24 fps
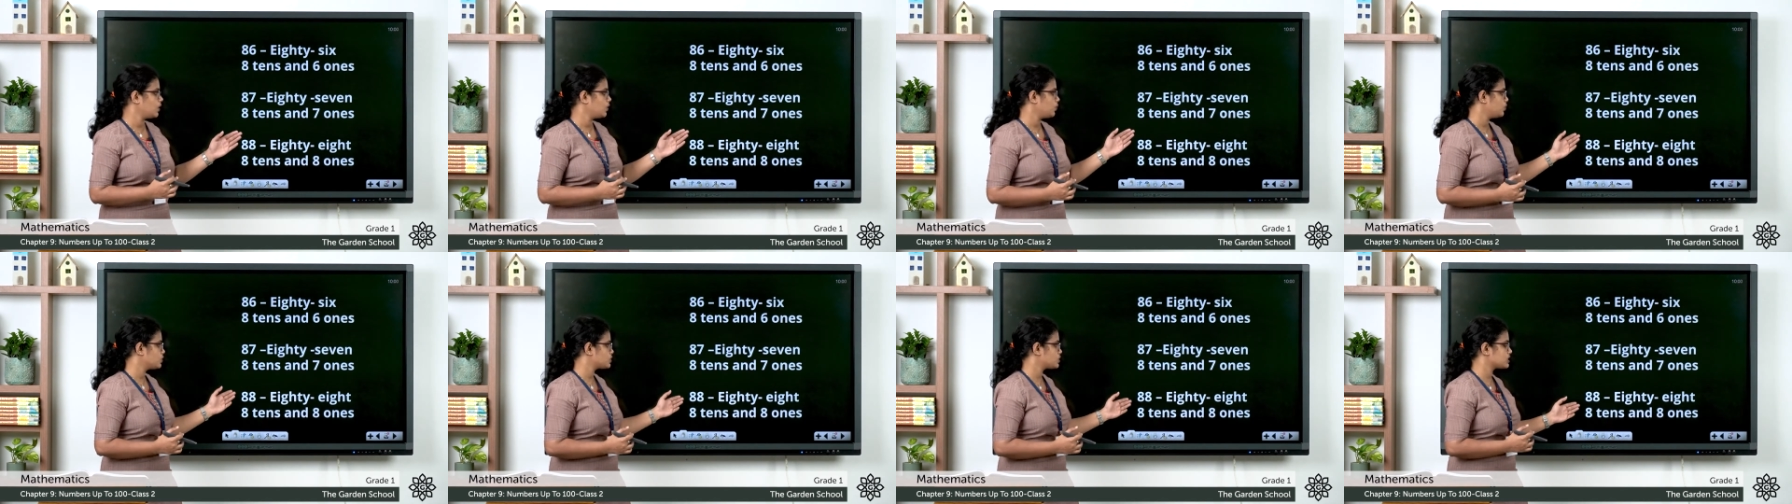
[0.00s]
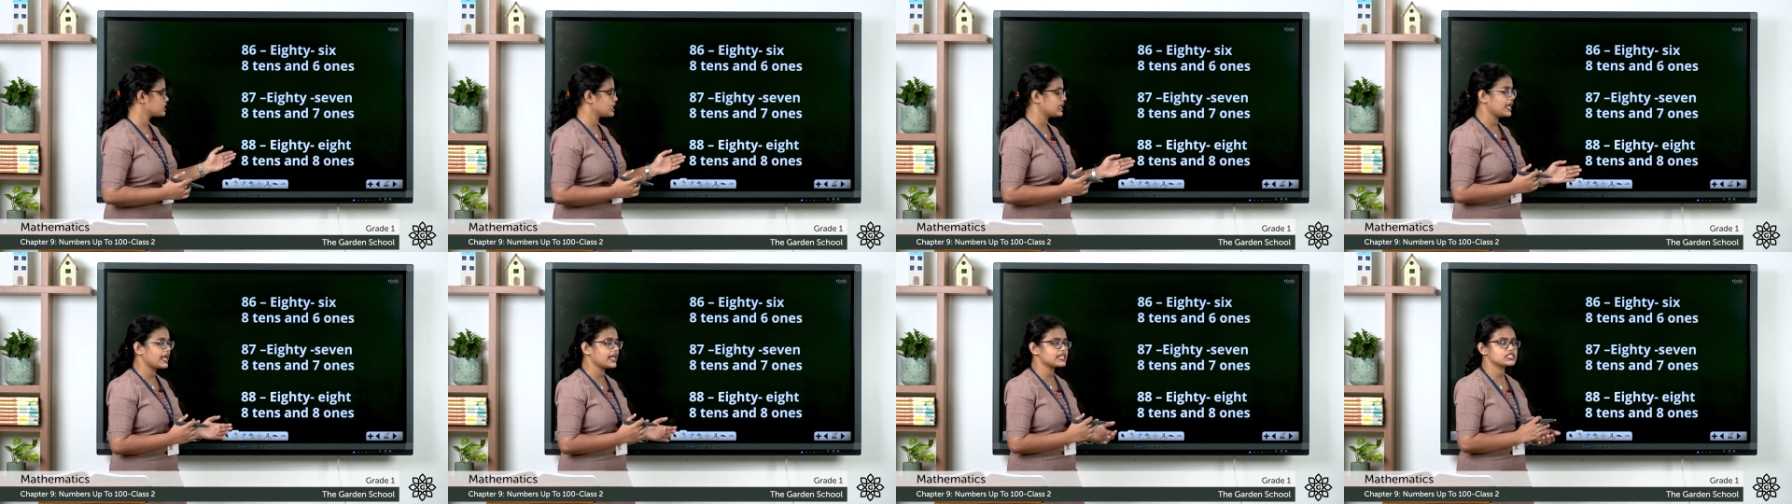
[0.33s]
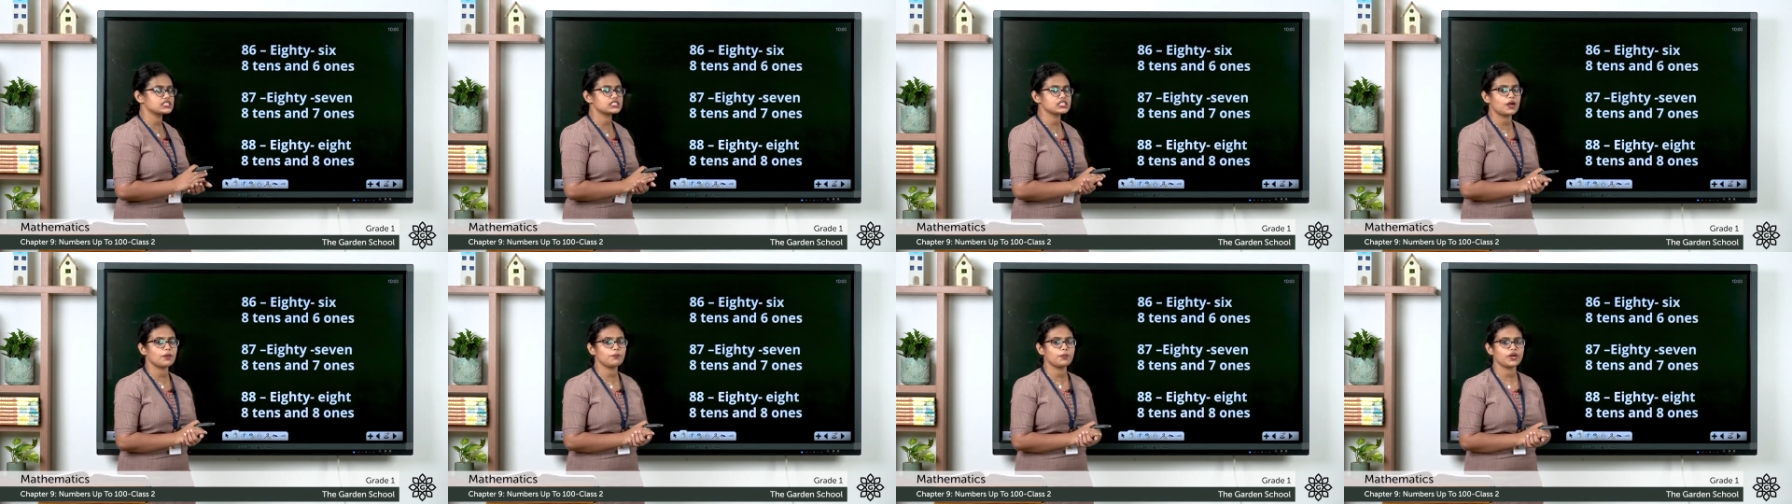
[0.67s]
Which is the
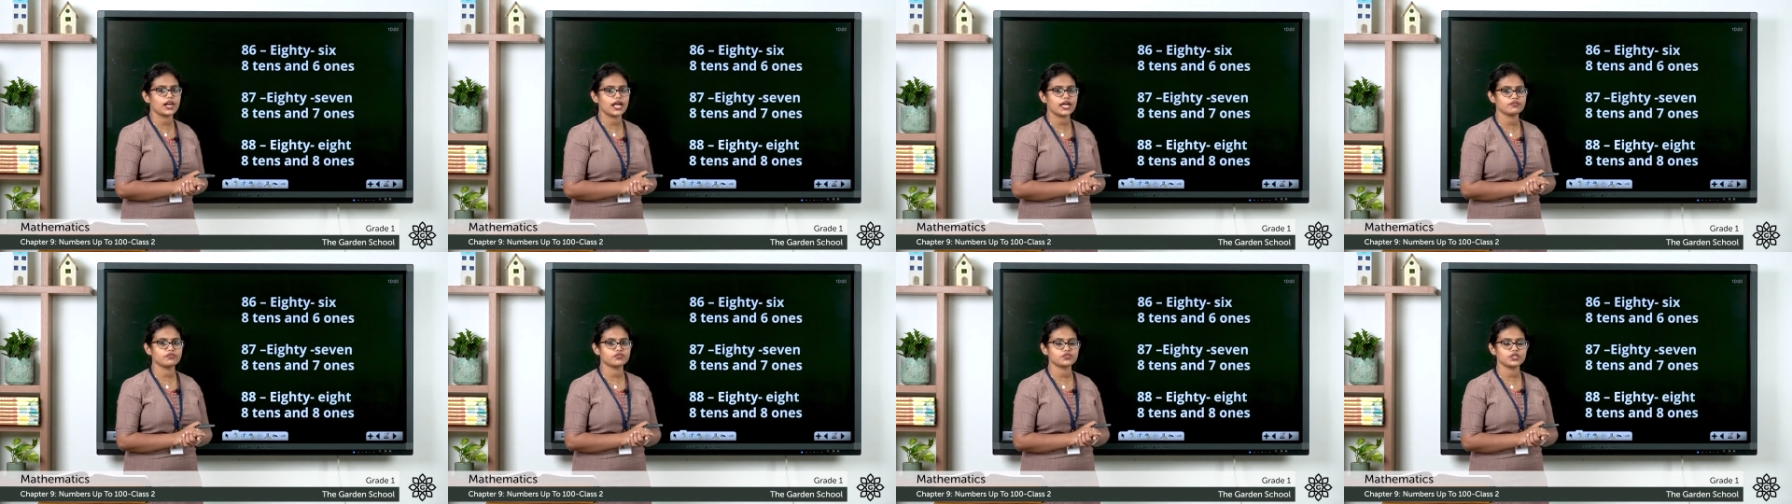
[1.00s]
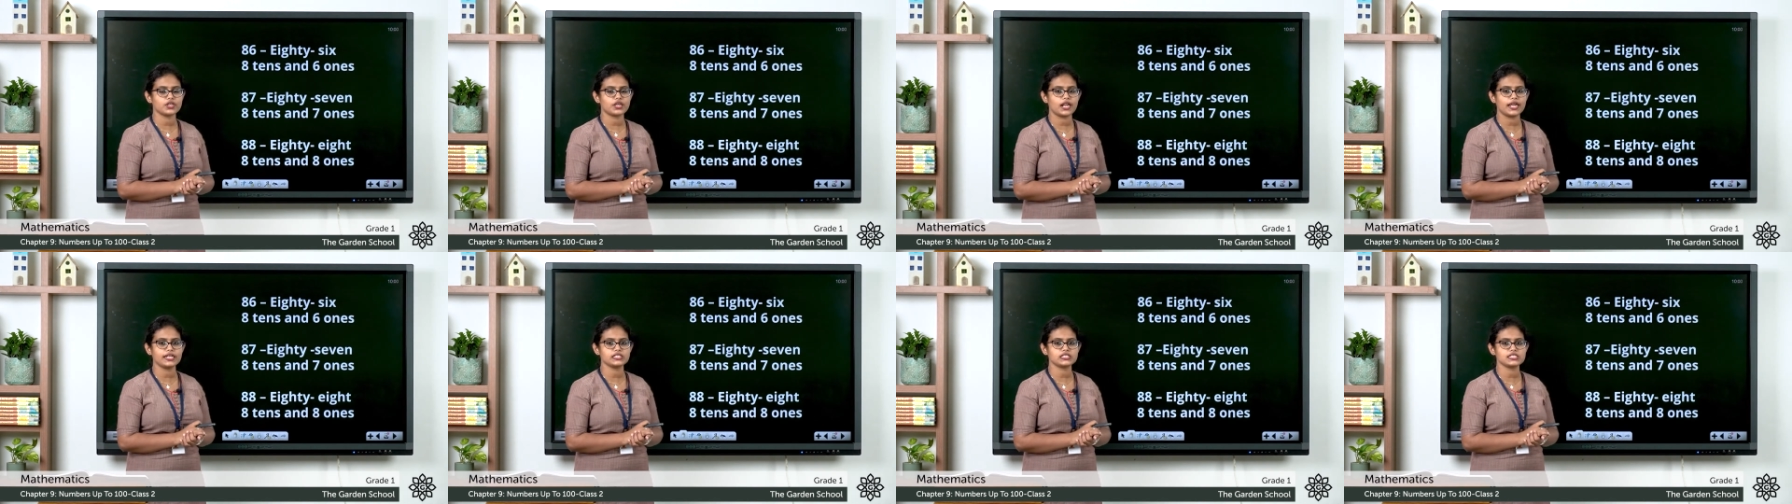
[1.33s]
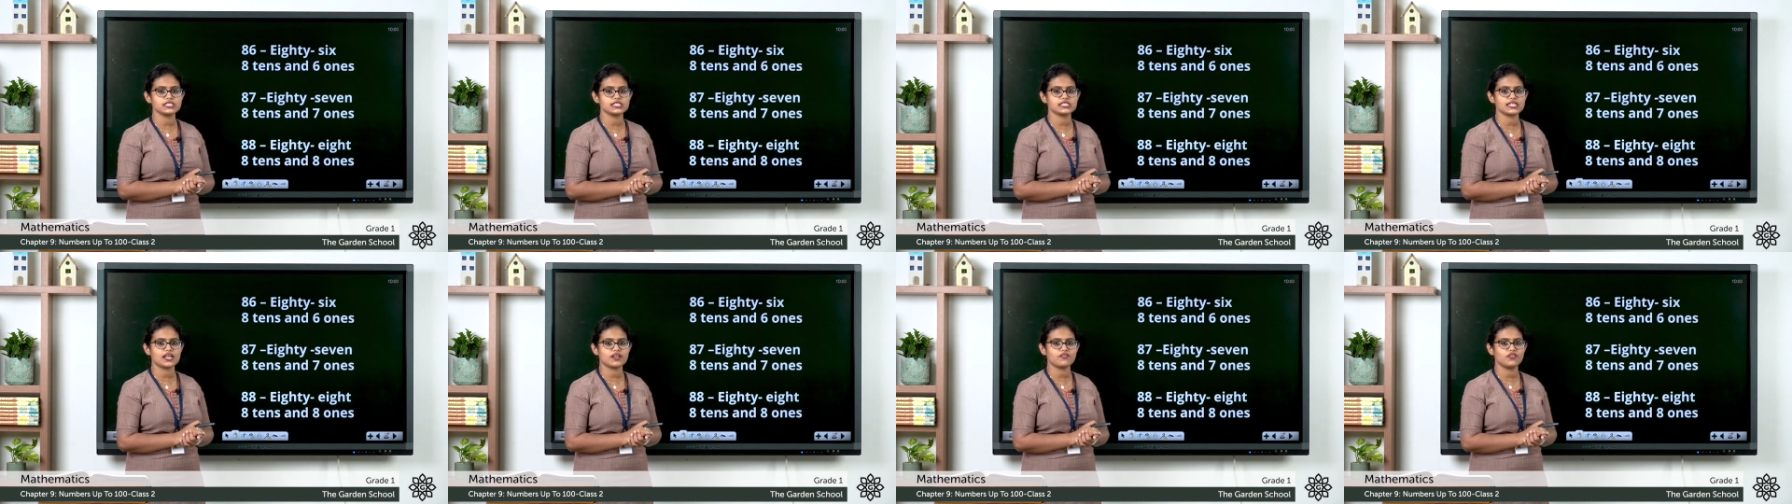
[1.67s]
next number after
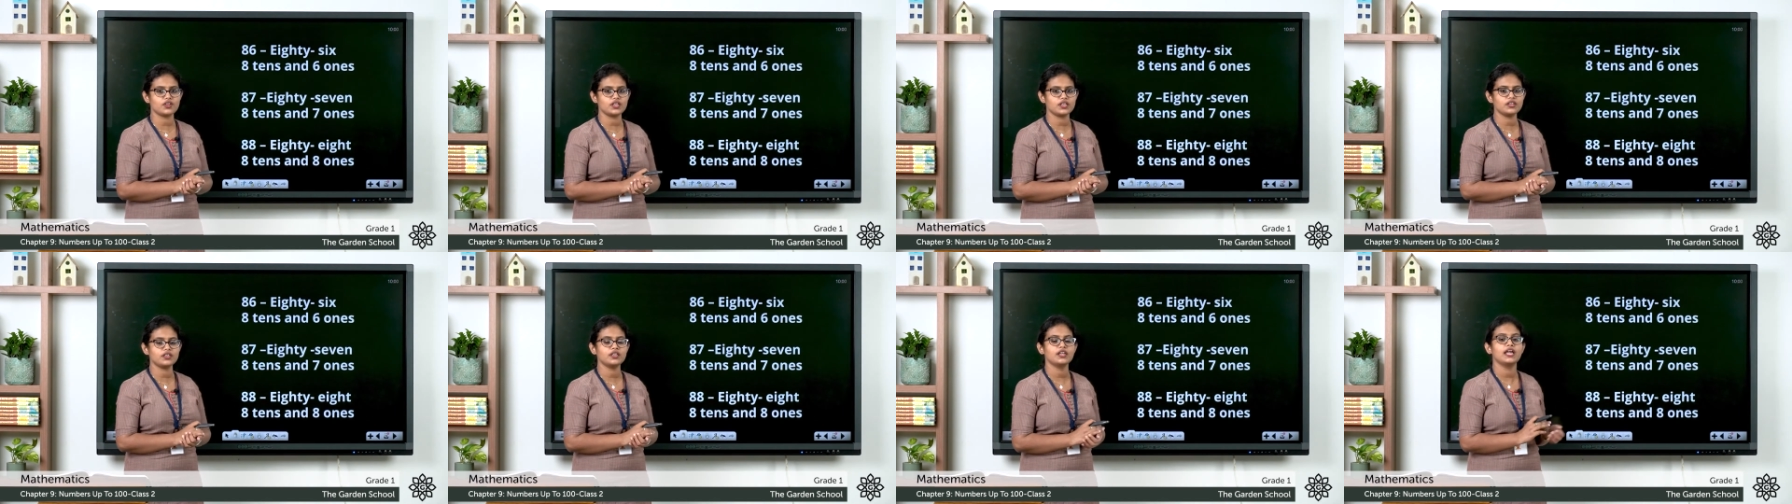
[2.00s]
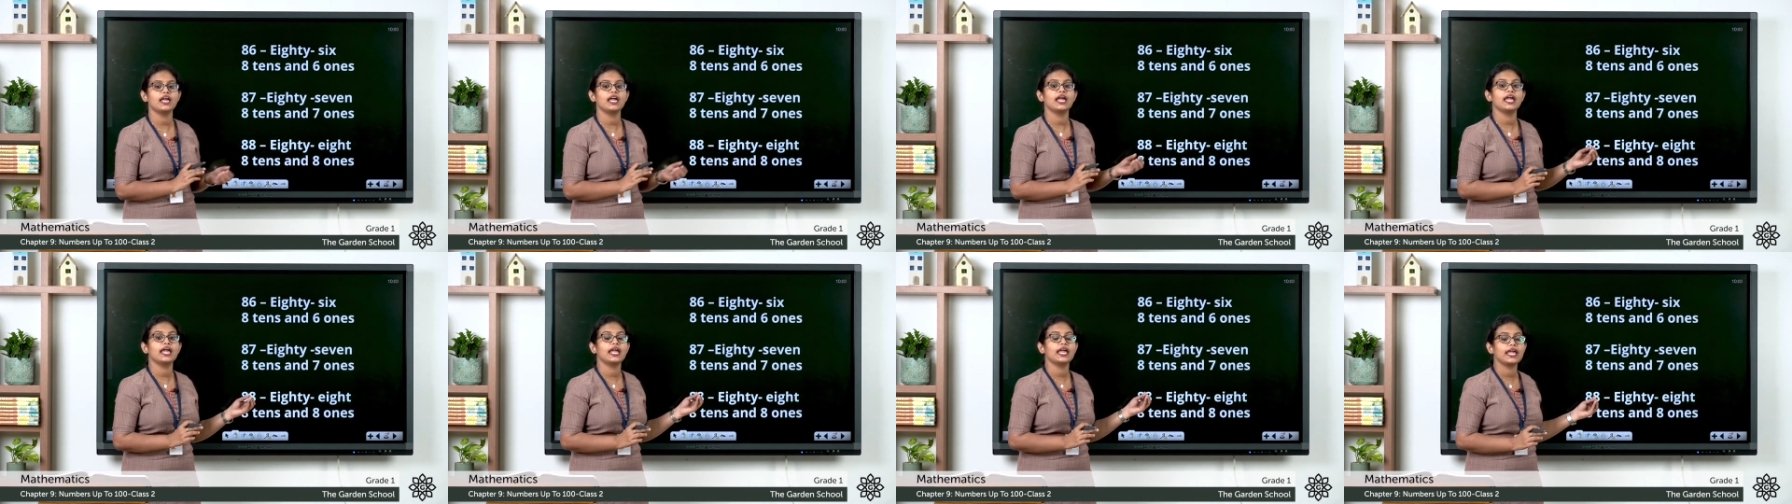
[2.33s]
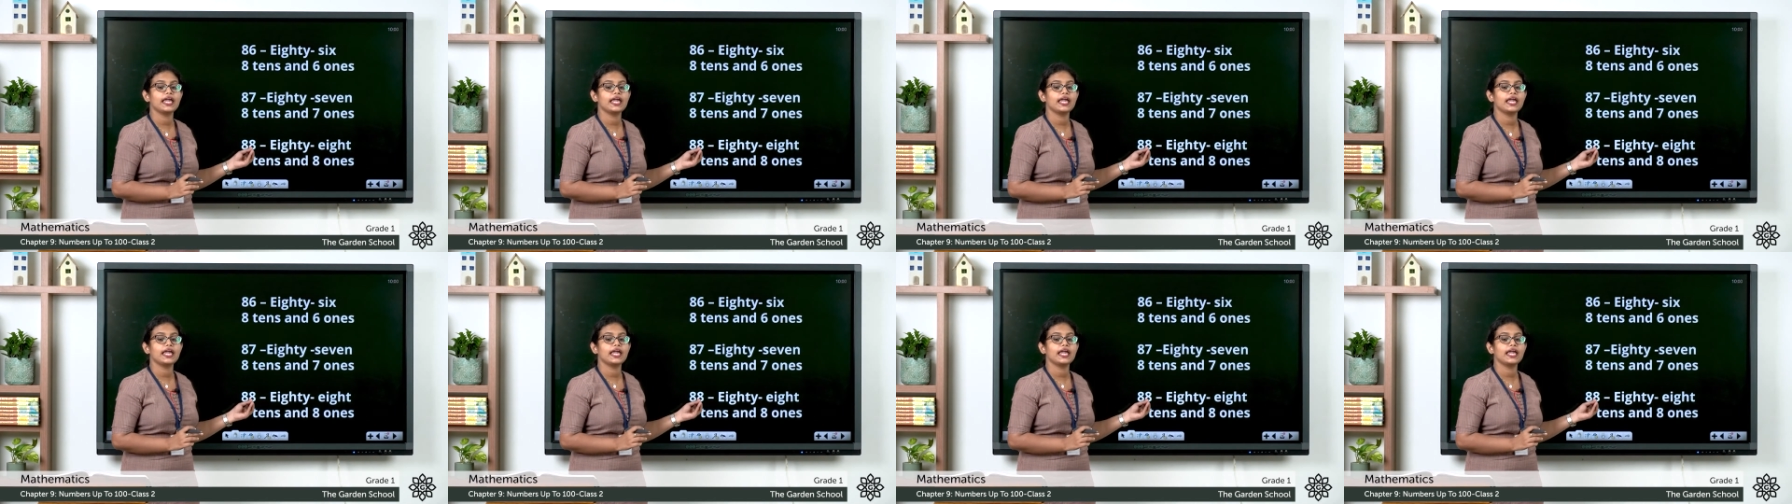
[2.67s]
87?